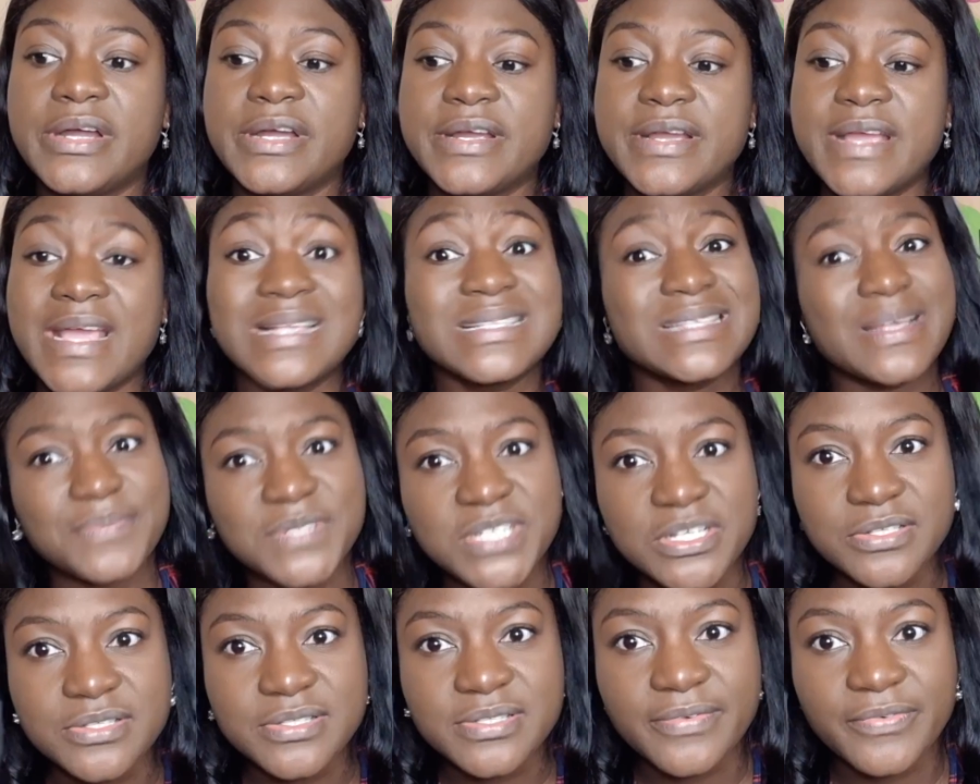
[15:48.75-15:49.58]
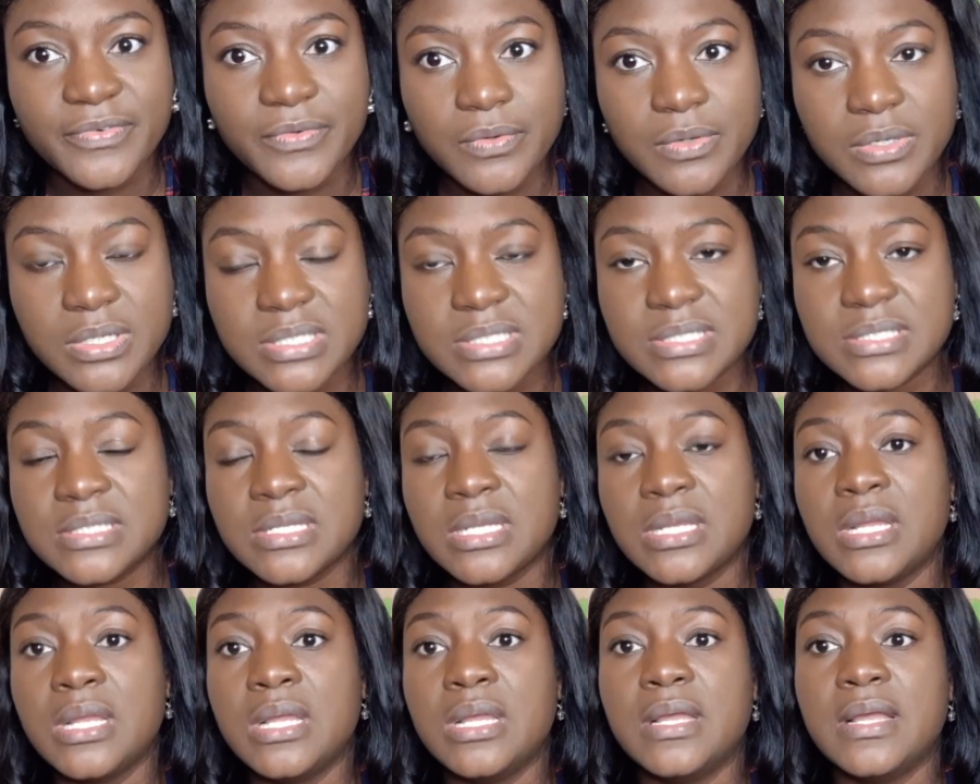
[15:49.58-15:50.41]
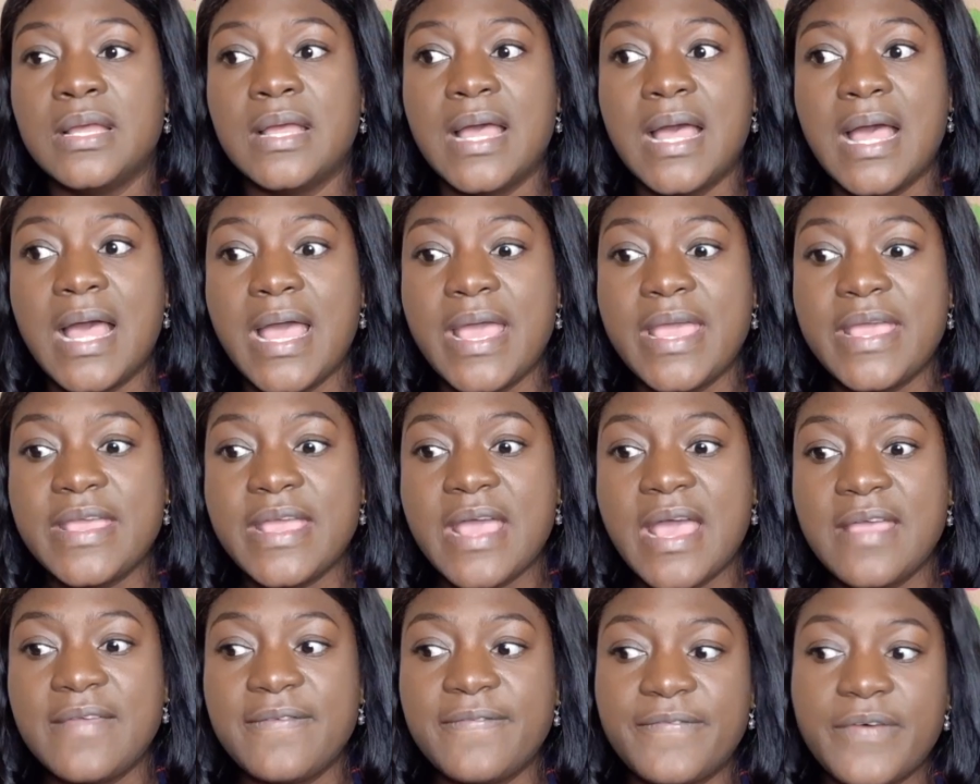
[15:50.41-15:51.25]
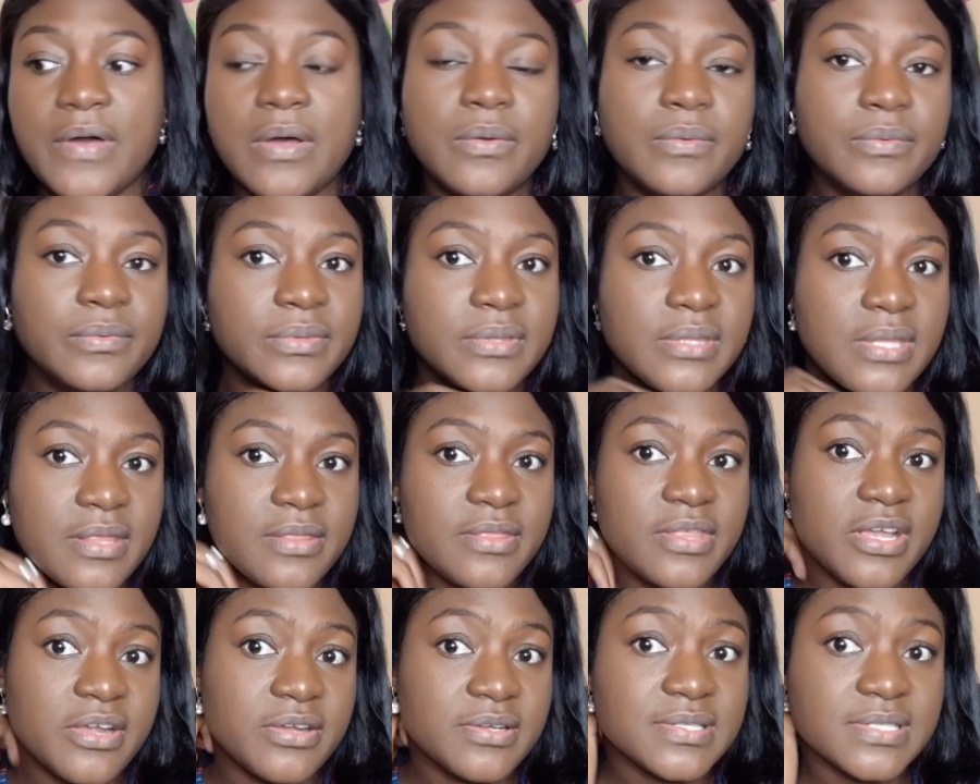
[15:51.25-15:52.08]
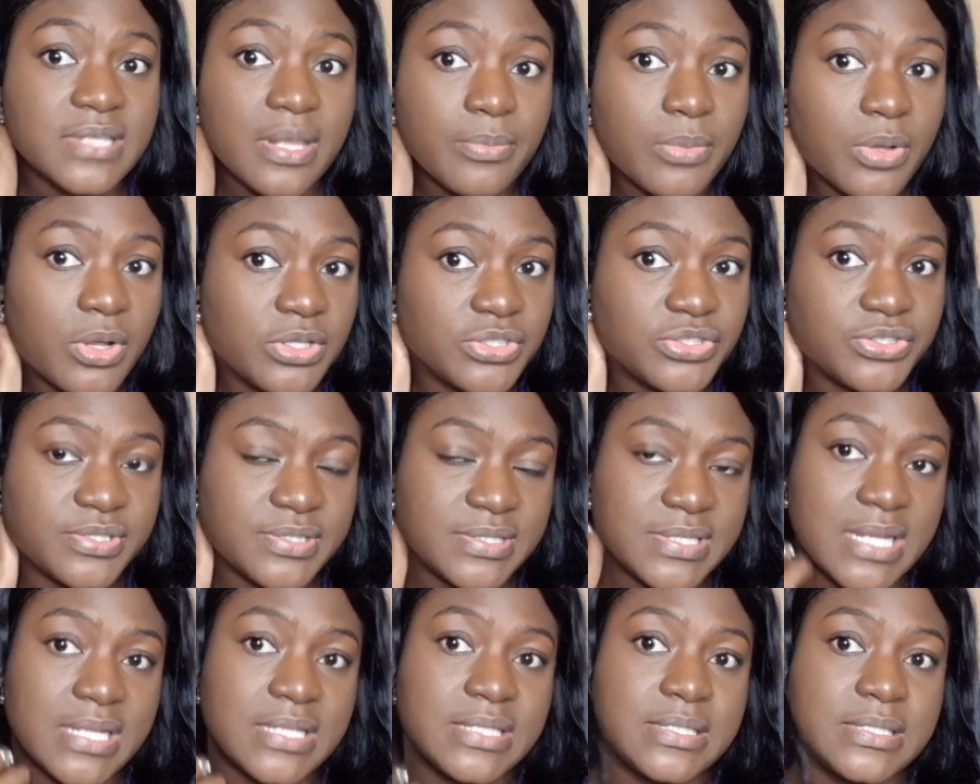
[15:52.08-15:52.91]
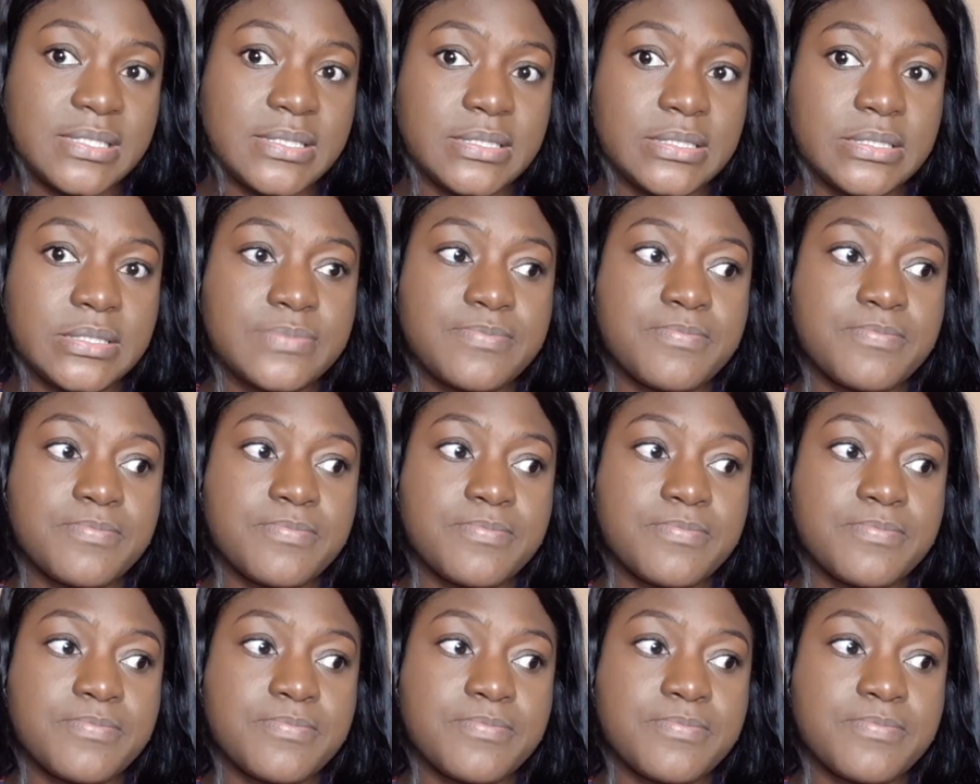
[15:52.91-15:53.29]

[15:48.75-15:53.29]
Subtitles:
exceptions, of course. I found there are some countries that